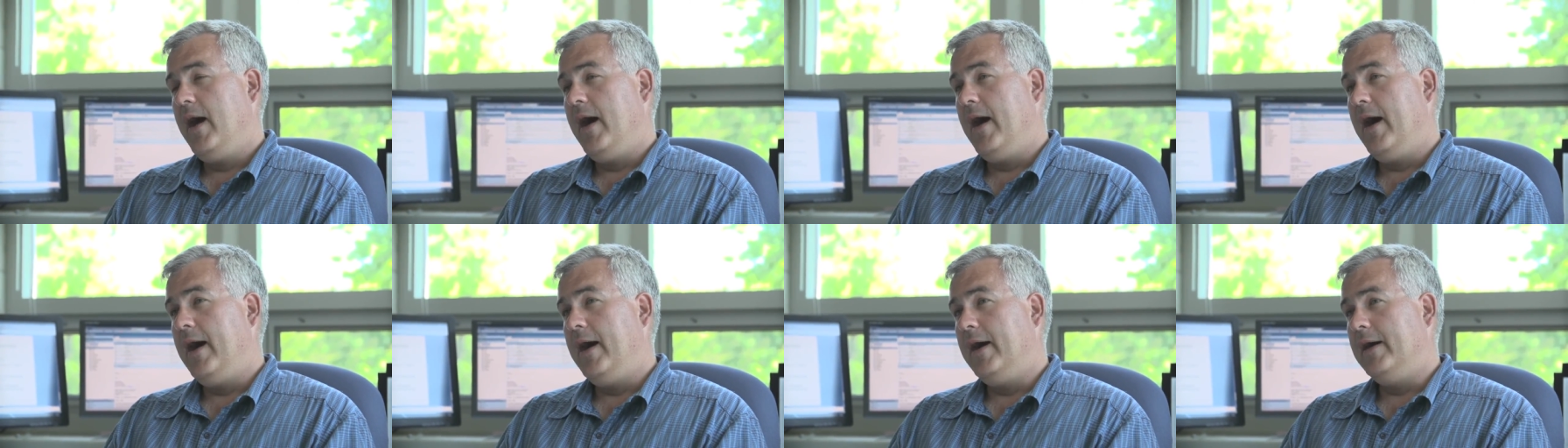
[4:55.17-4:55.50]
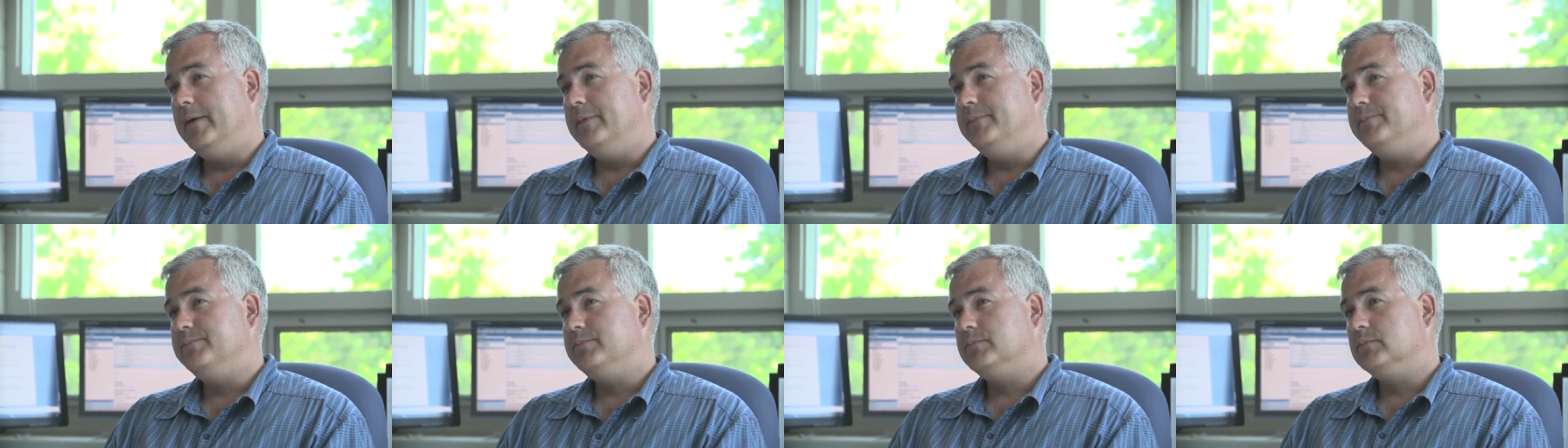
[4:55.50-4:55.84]

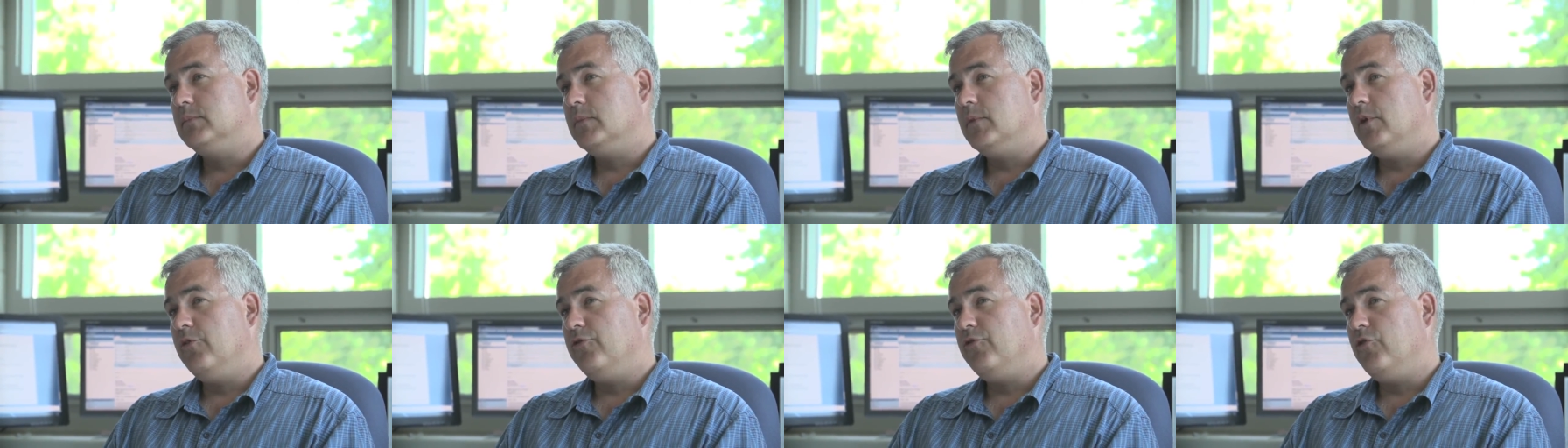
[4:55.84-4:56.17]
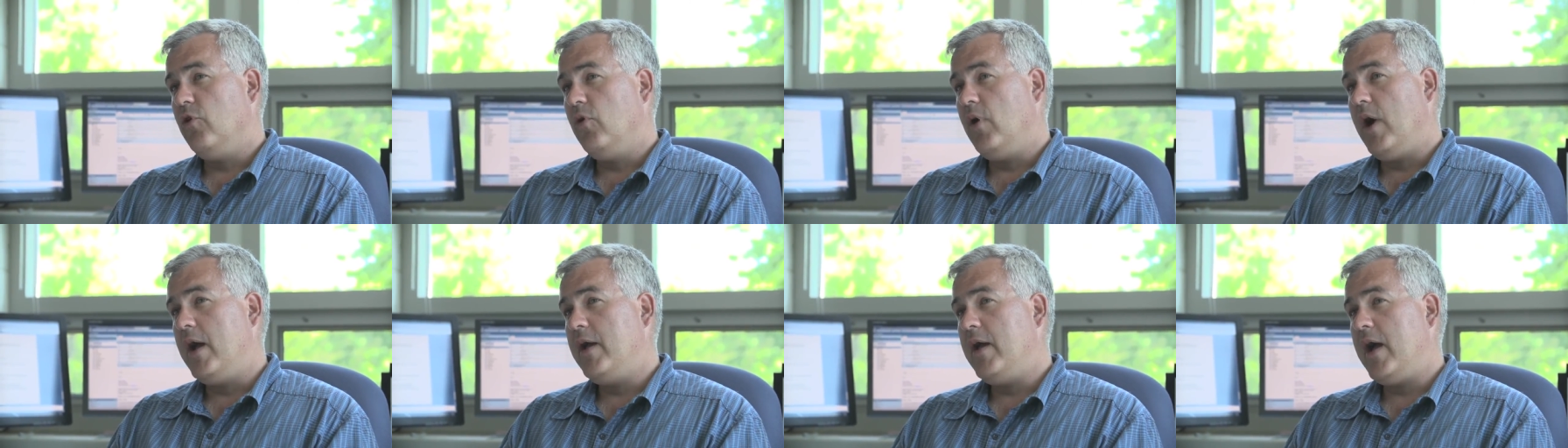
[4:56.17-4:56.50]
Uh,
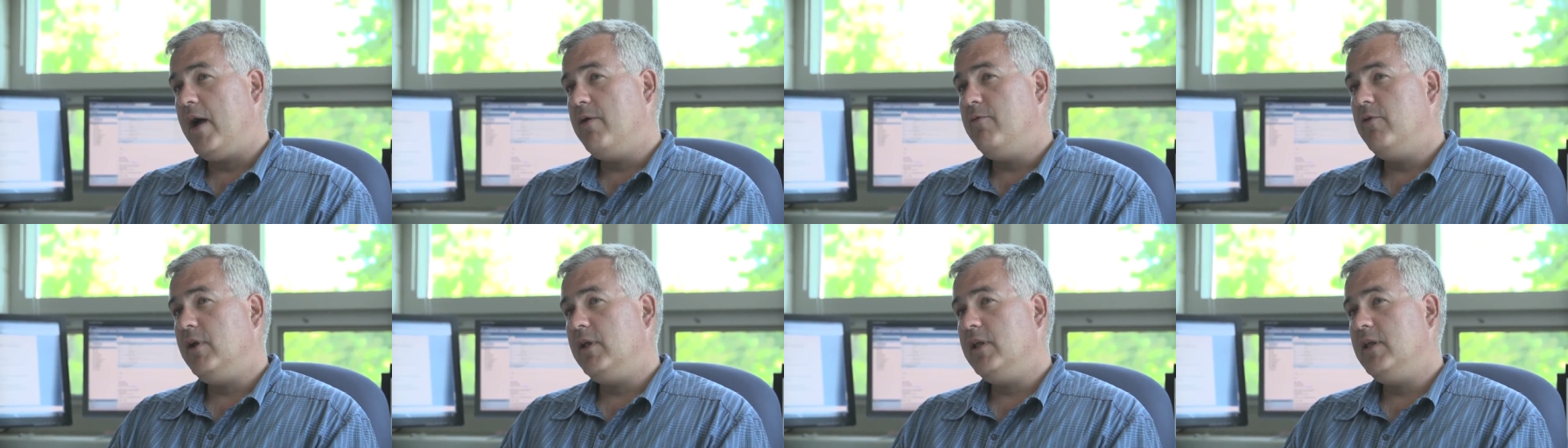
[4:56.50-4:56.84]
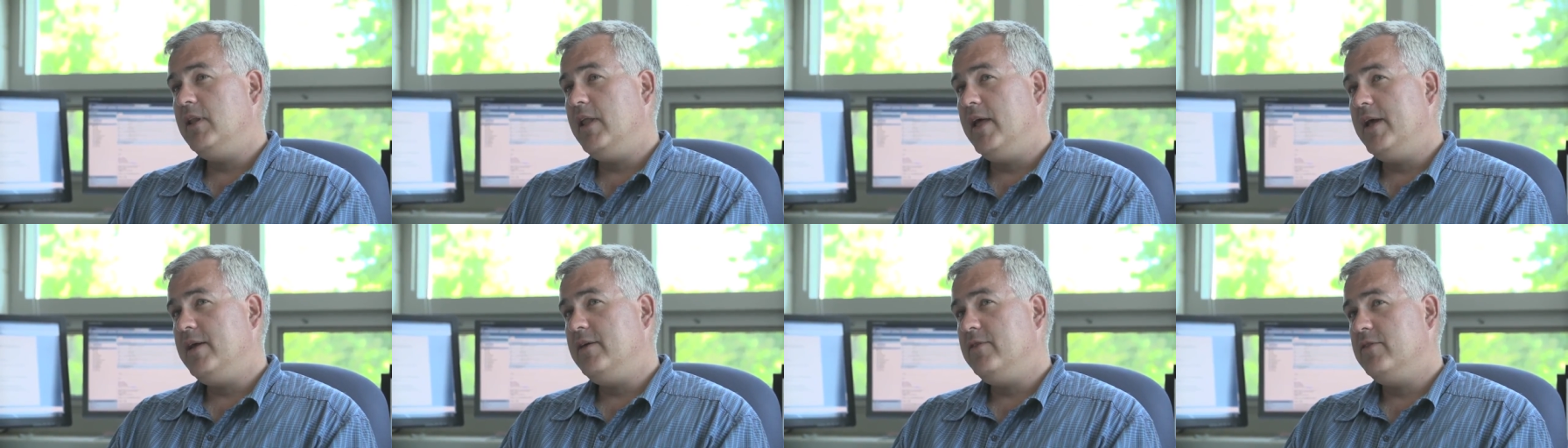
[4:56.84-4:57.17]
so I, I, really
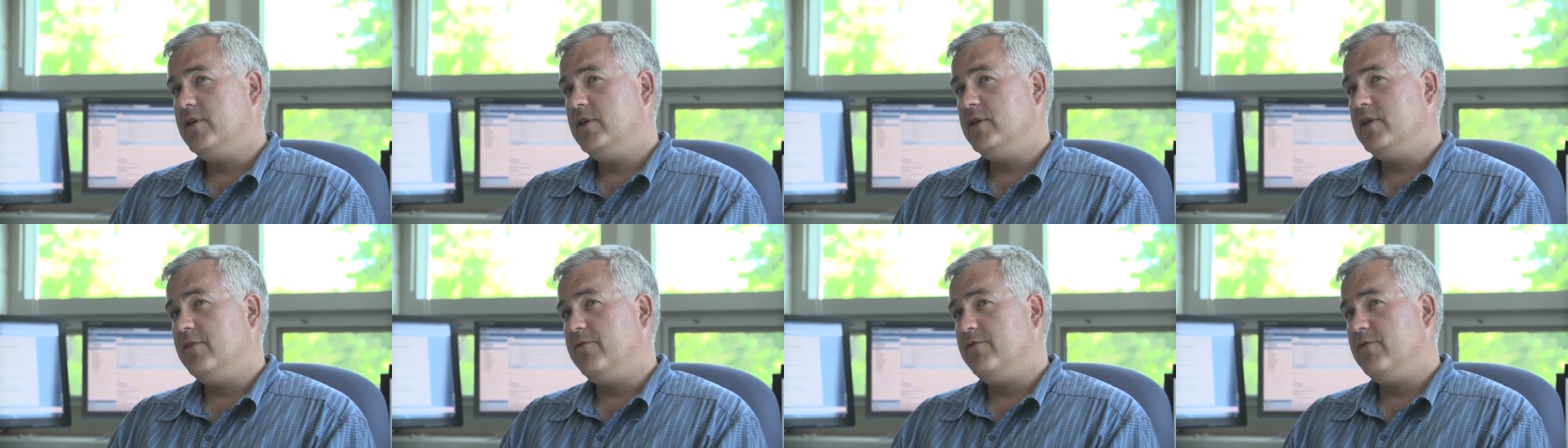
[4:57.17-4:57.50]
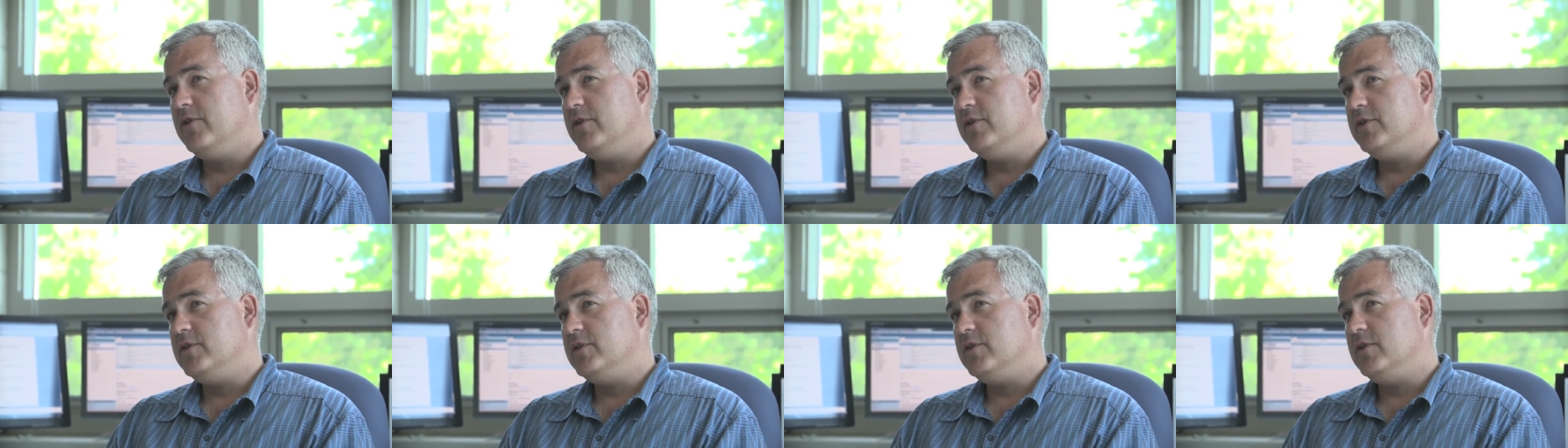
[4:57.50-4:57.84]
like the
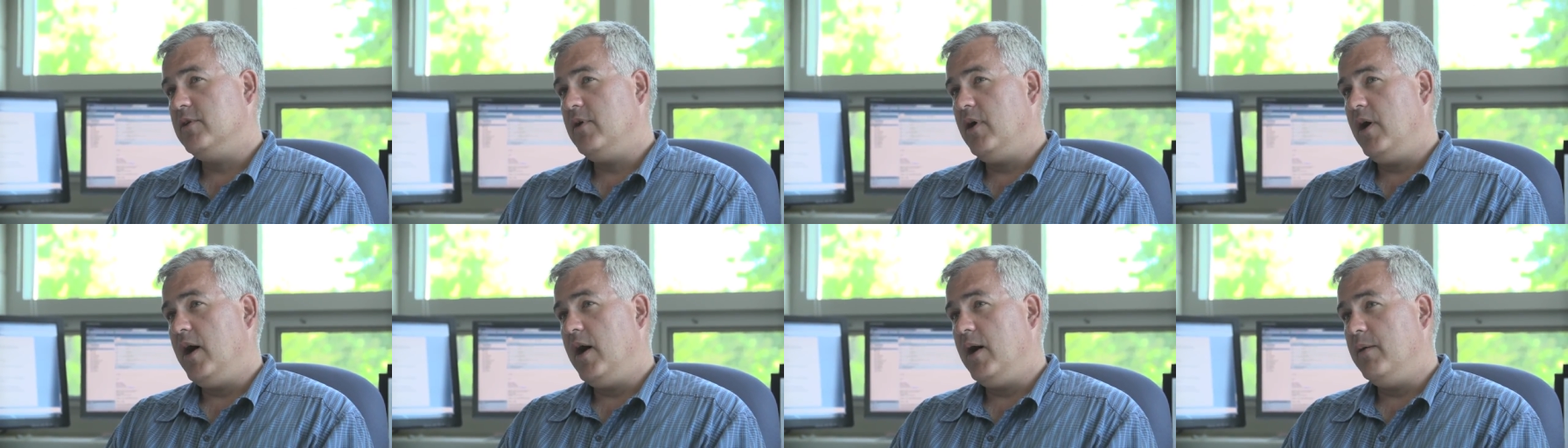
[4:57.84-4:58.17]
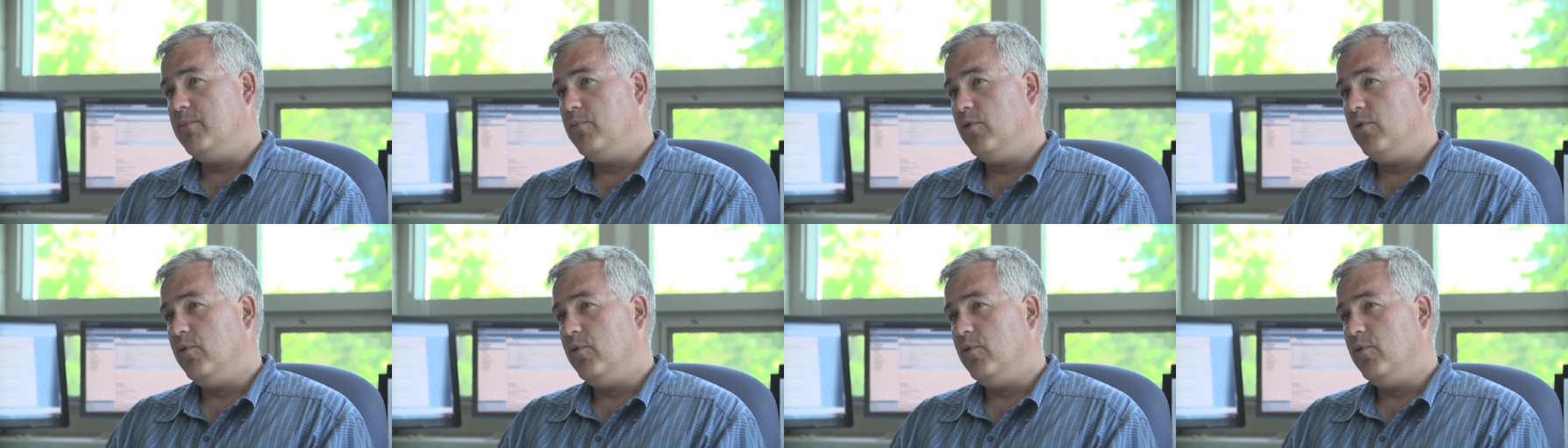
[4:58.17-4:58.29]
different uh,